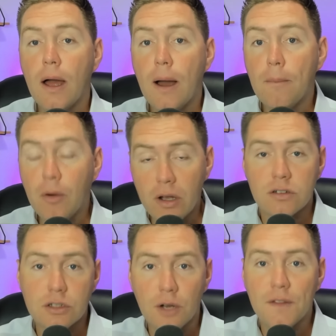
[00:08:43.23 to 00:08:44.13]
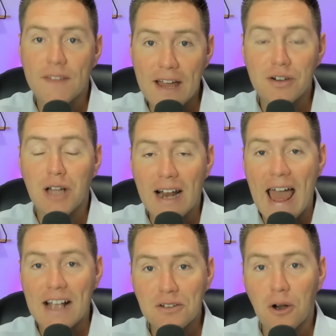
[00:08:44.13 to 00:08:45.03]
But we also know that they have a lot of
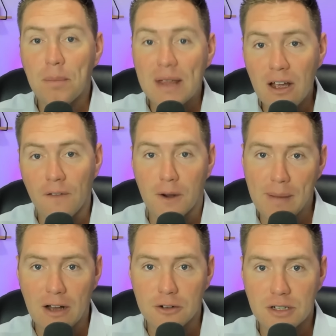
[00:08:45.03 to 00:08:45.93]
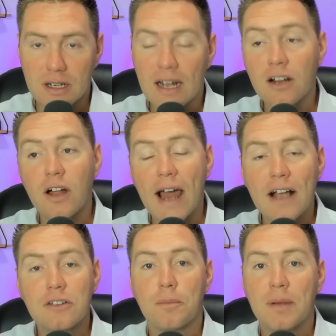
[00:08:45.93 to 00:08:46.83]
XRP on their balance sheet and a lot of
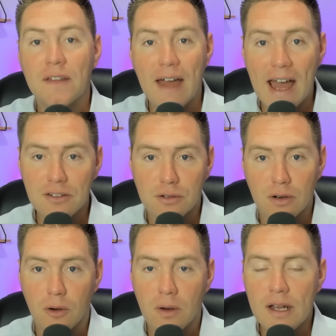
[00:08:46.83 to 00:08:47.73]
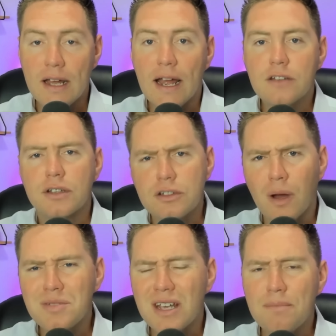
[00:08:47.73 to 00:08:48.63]
XRP in the escrow. And so this is why
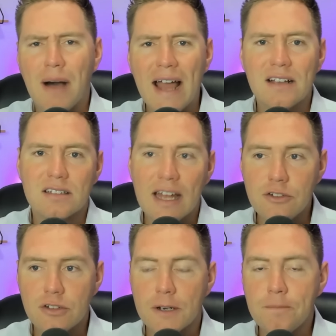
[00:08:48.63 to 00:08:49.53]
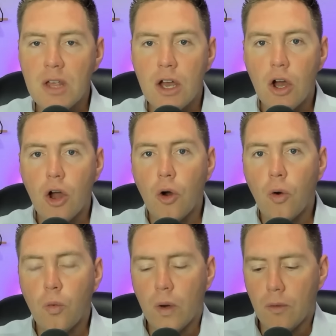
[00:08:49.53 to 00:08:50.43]
I'm saying by extension,
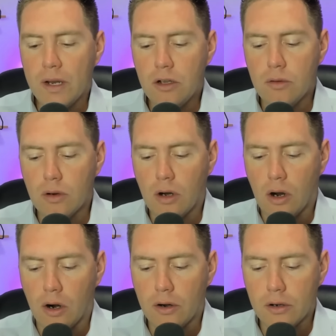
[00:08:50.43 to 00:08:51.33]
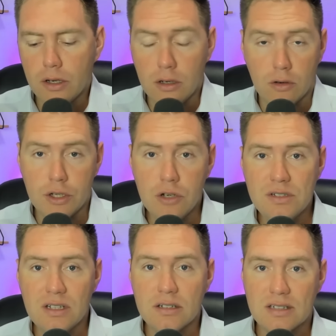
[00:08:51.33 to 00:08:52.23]
when you are, you know,
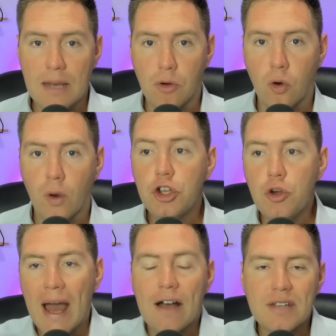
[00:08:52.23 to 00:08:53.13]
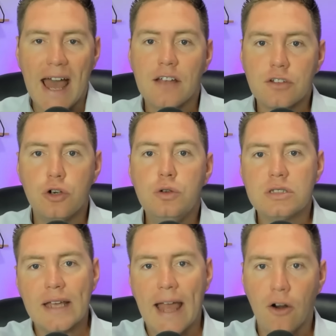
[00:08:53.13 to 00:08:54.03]
using a stablecoin, you have to ask who's
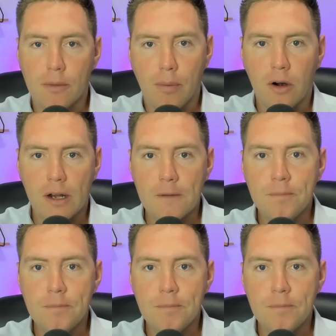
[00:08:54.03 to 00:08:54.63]
the counterparty.